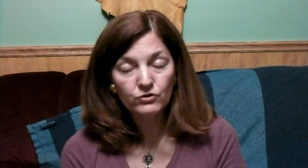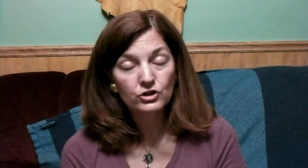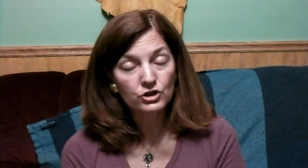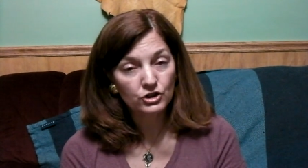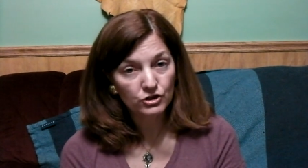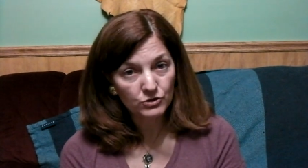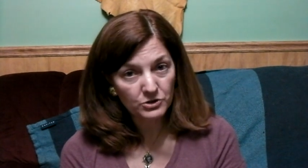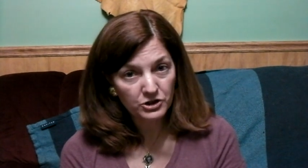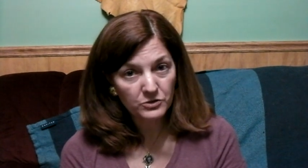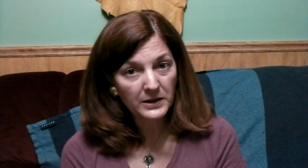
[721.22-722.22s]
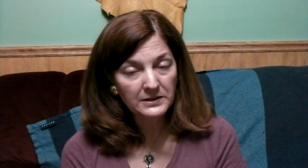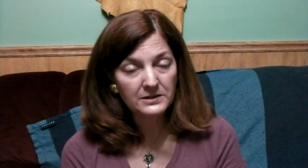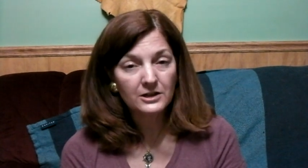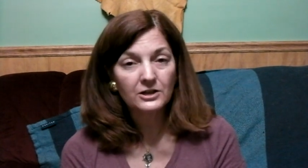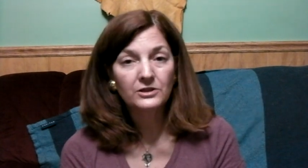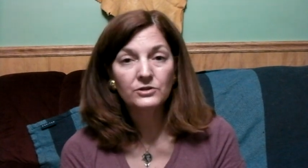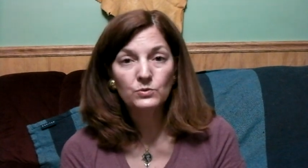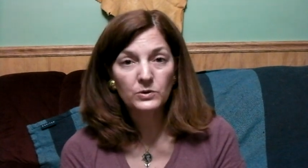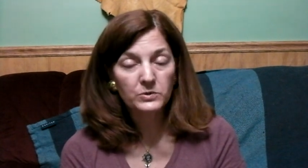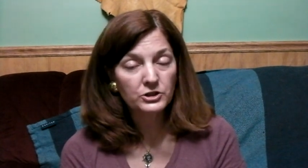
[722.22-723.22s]
for $2
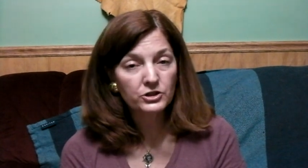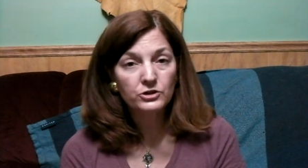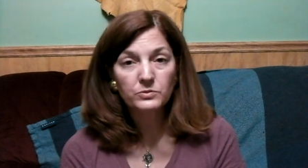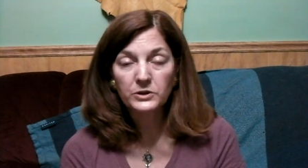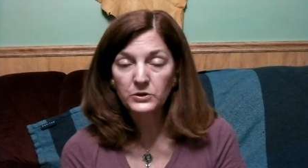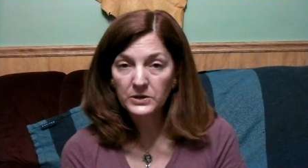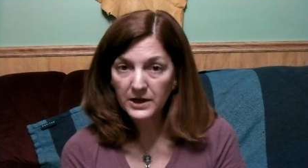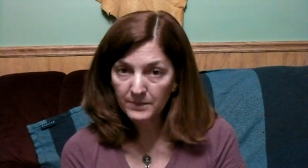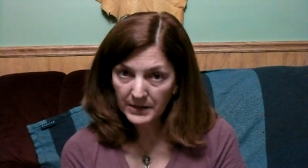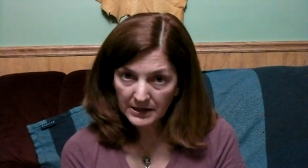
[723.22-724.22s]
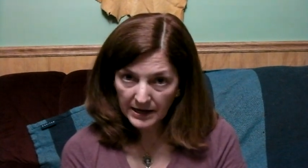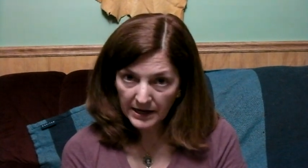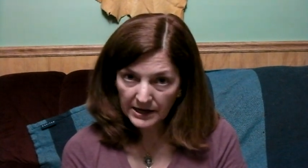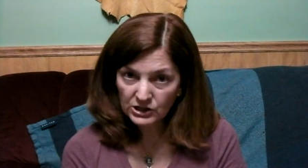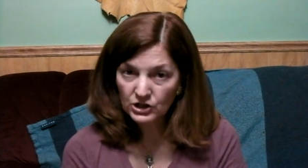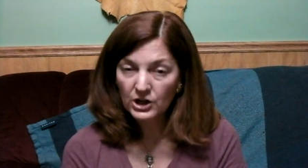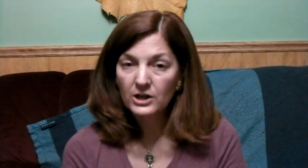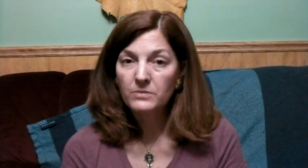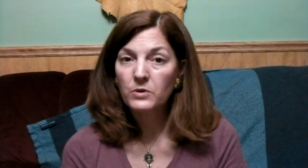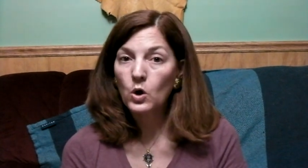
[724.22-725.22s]
US, we were told we could not pay cash,
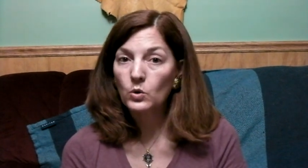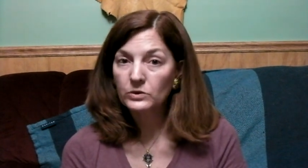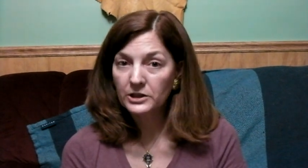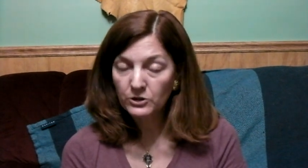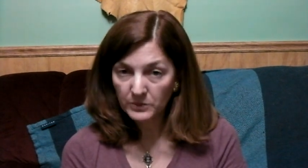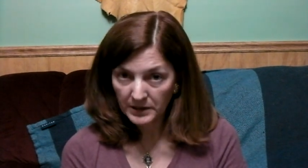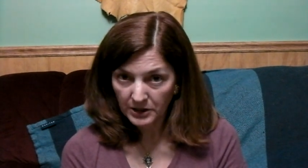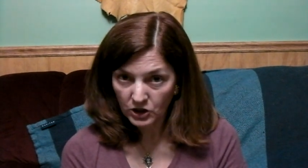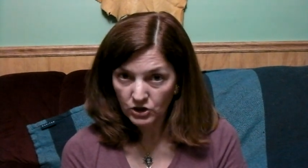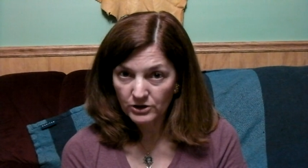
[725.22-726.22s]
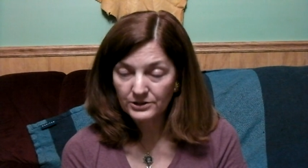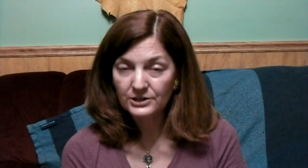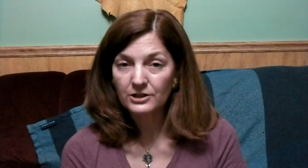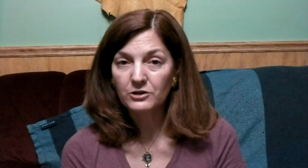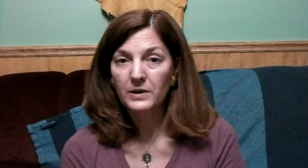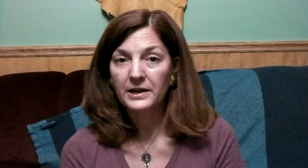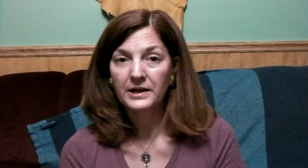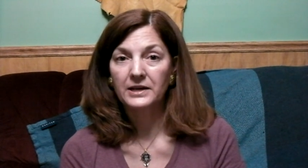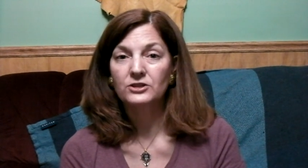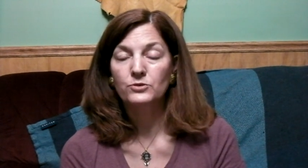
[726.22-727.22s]
only credit cards. So I
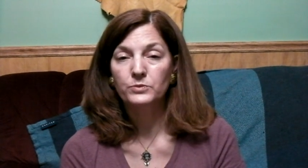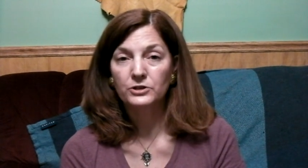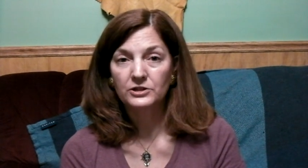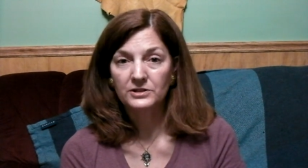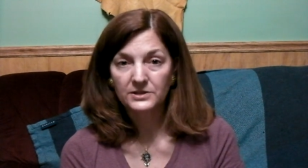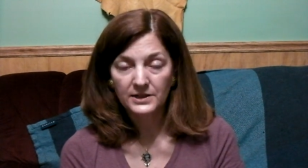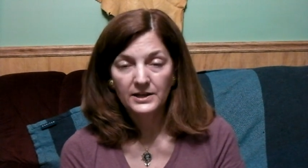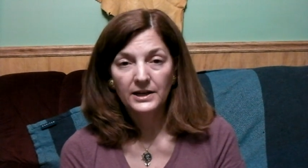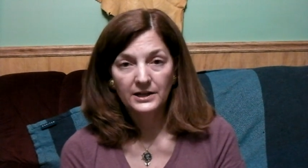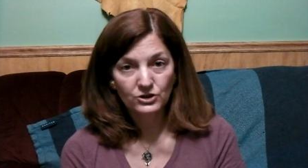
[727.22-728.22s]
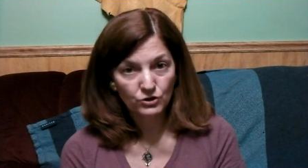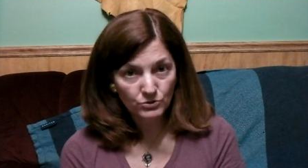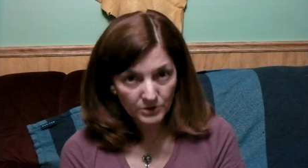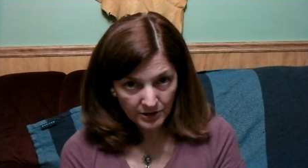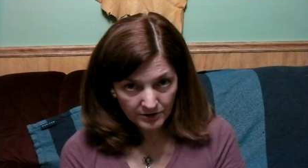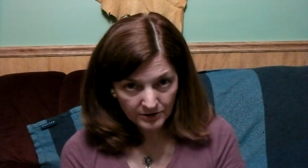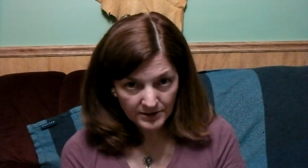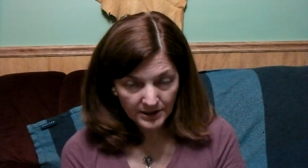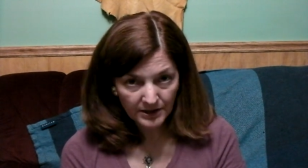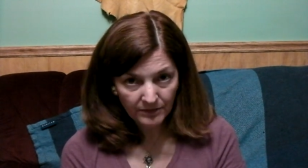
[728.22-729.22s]
had to purchase a $2
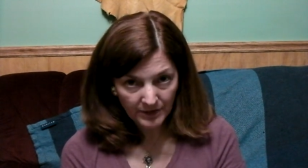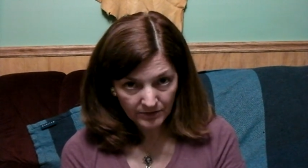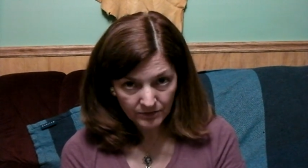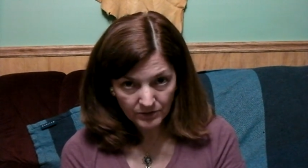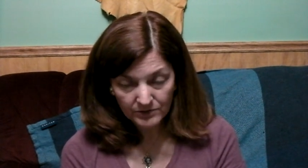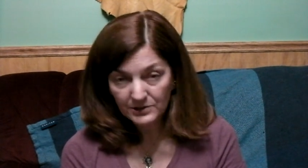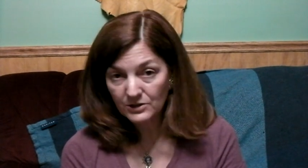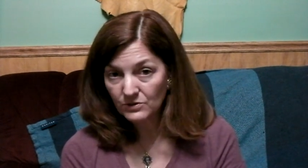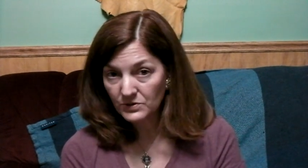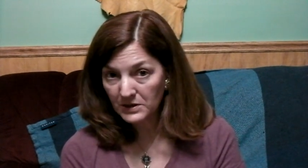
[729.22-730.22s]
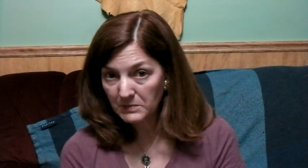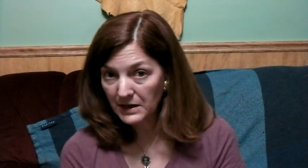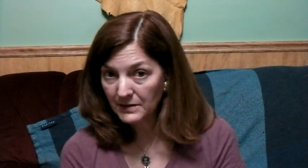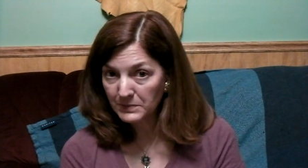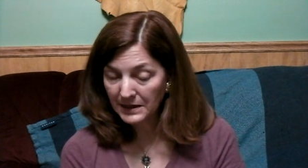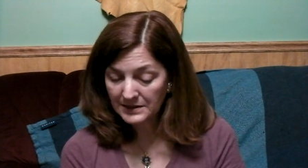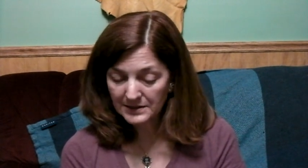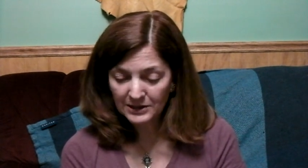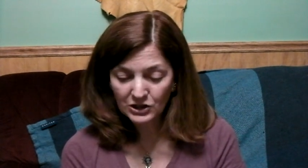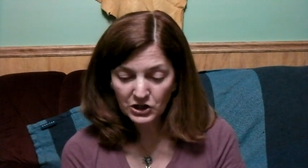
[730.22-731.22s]
set of headphones using my
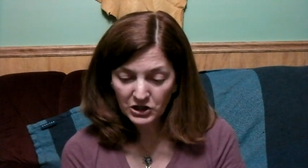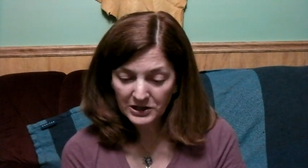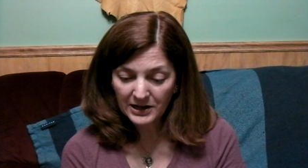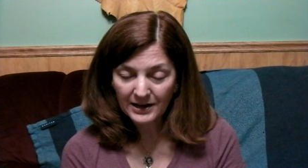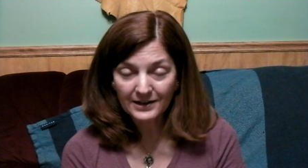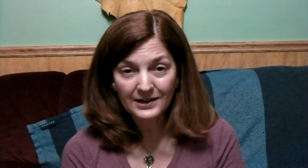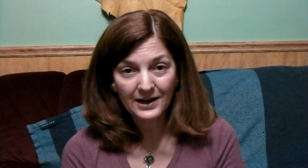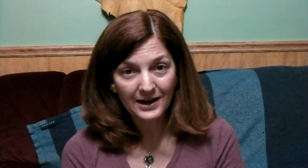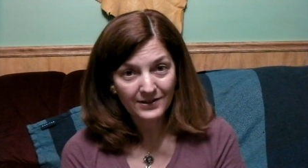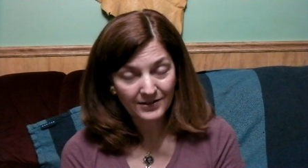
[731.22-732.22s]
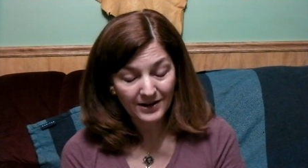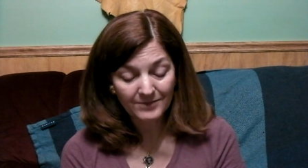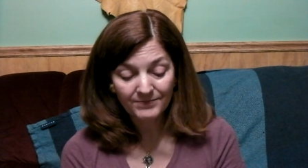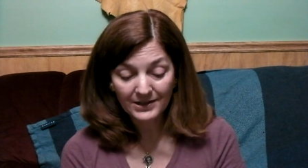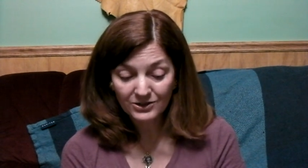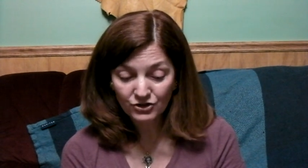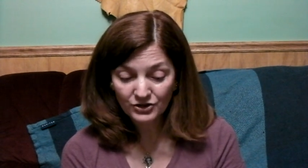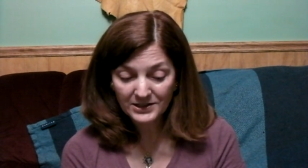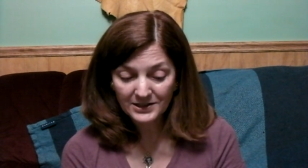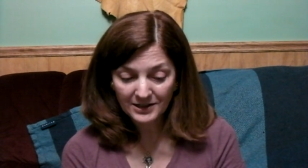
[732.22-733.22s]
plastic card. And I thought,
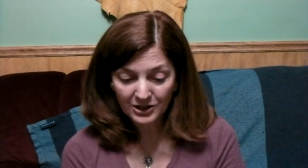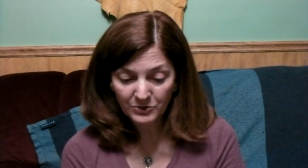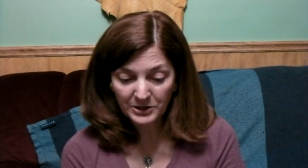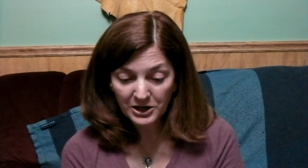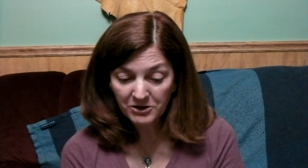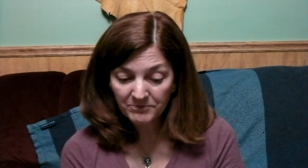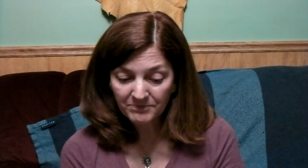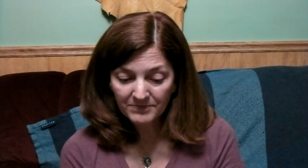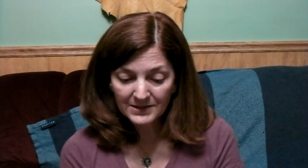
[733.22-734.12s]
interesting, here we go.